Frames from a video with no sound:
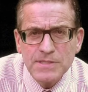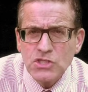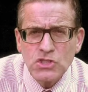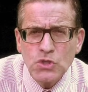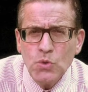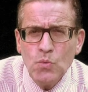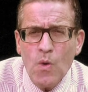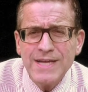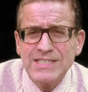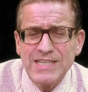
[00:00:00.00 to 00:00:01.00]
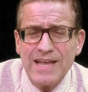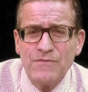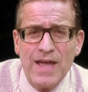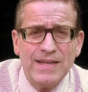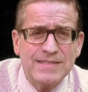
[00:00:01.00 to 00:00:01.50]
But just who was
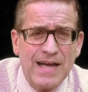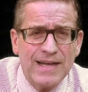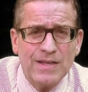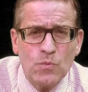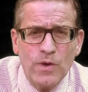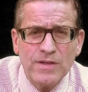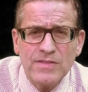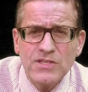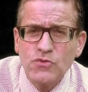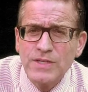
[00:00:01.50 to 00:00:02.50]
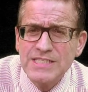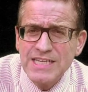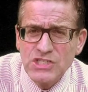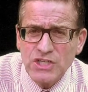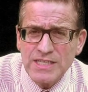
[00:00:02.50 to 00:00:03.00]
Saint Valentine, and where did the
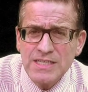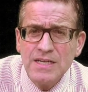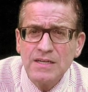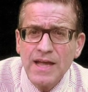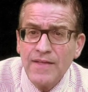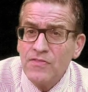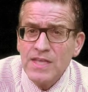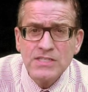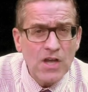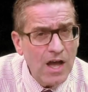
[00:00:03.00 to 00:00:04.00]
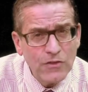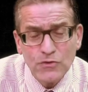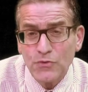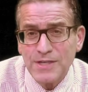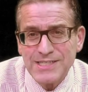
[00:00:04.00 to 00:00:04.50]
tradition and these
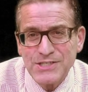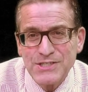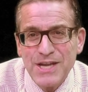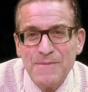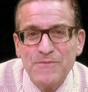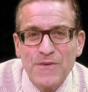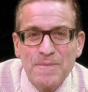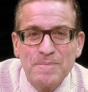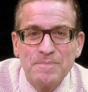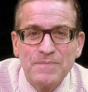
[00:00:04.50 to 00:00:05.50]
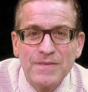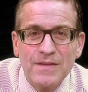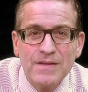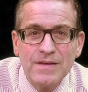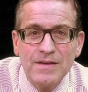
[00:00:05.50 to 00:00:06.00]
other traditions come from?
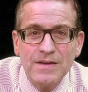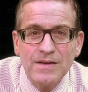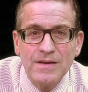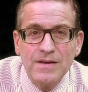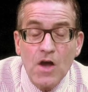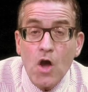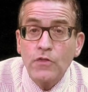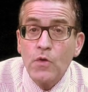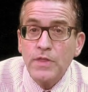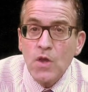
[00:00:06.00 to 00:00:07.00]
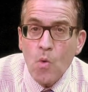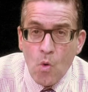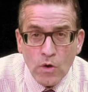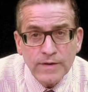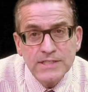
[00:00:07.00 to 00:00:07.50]
Although the
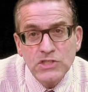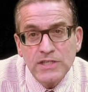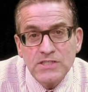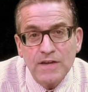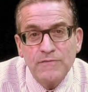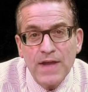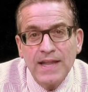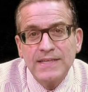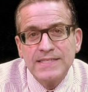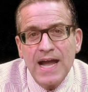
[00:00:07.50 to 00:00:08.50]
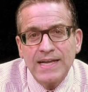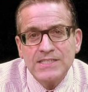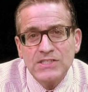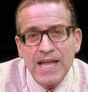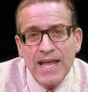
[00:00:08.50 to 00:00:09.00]
origins of
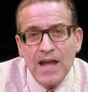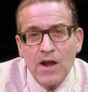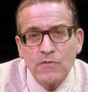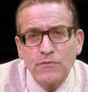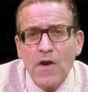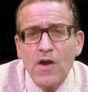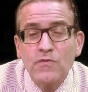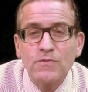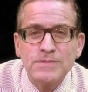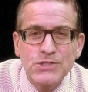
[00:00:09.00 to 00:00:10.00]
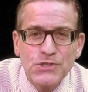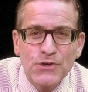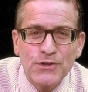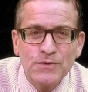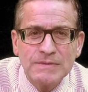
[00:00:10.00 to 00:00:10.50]
Valentine's Day are far from
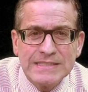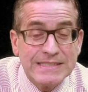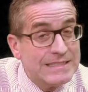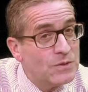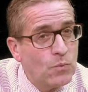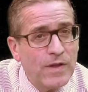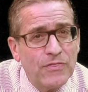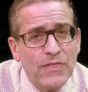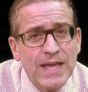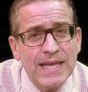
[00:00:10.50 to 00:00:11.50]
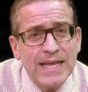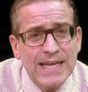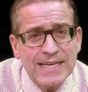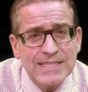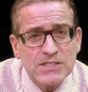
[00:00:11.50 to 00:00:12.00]
certain, one thing
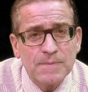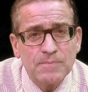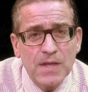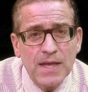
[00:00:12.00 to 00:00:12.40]
is